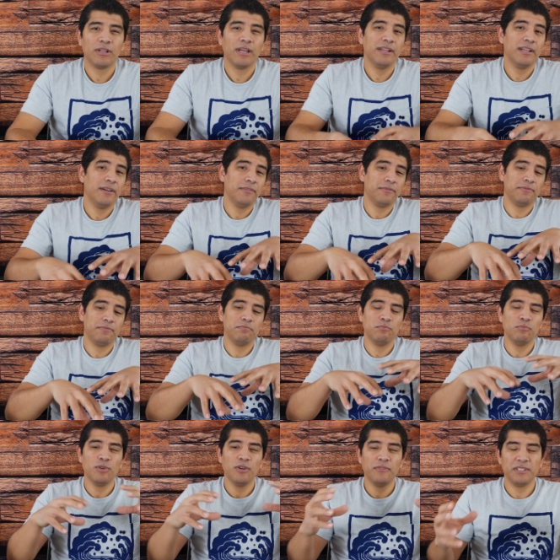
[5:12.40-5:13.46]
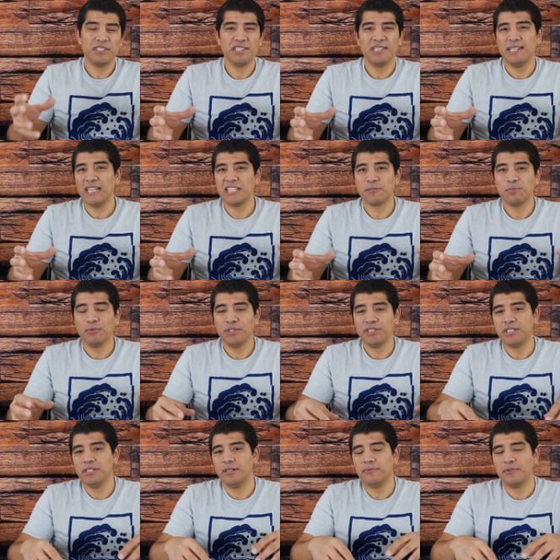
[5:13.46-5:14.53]
kind of moving to the next
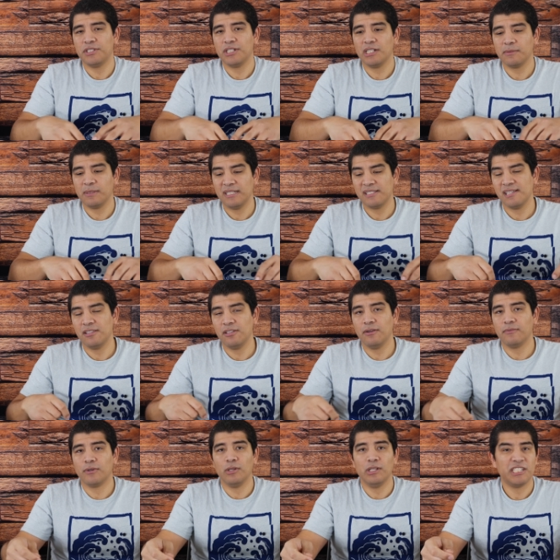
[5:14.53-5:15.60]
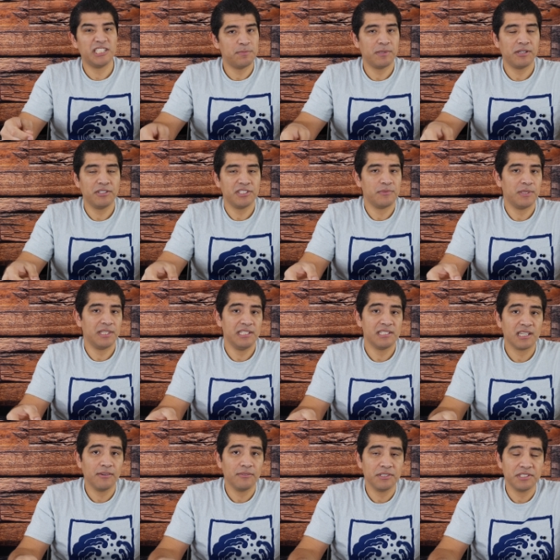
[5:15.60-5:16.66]
point here, if we talk about, say, the overall experience with
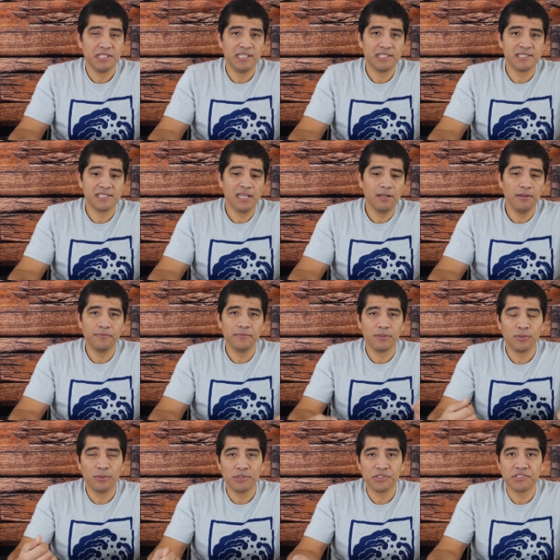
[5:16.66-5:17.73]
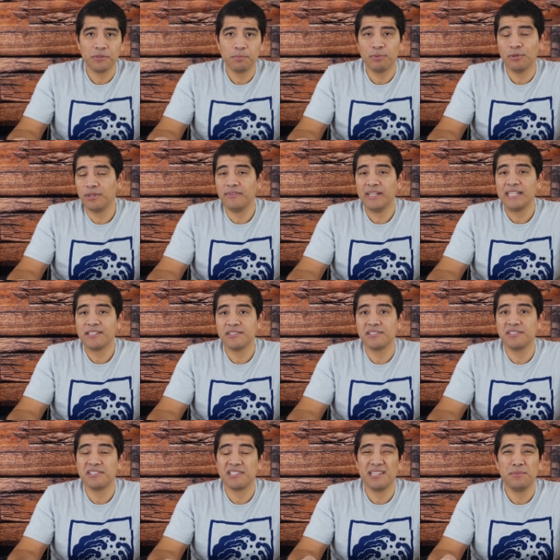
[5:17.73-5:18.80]
these covers in itself, of course, your point of
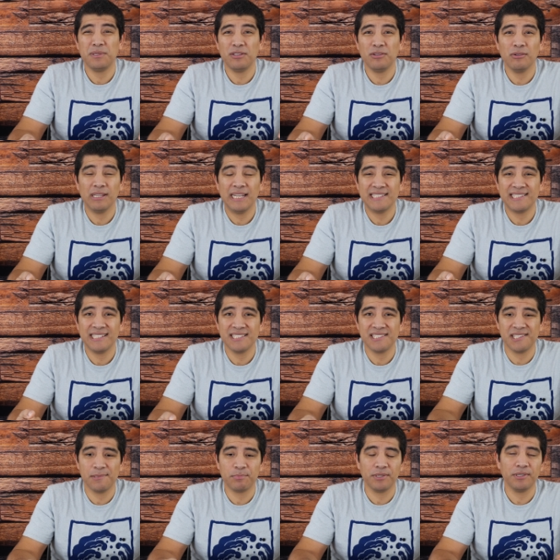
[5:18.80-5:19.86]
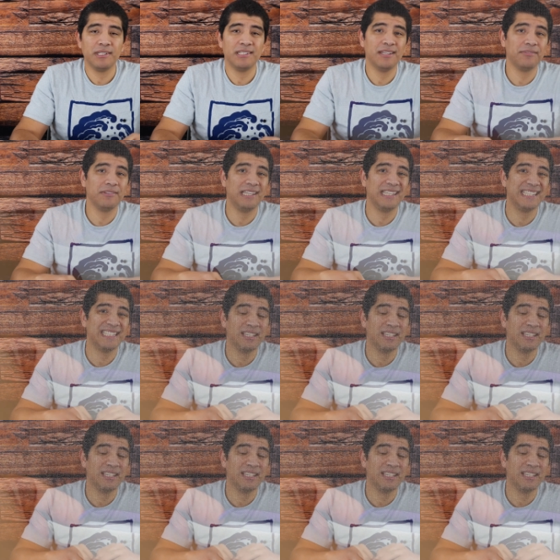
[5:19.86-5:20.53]
access is going to be utilizing a zipper. And definitely, I can